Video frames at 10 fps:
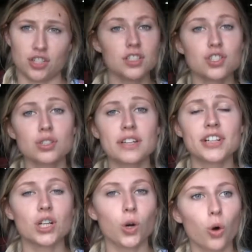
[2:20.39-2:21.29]
Do you live
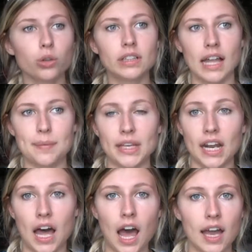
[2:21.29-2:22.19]
in a cold climate,
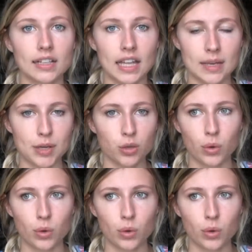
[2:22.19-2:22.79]
a hot climate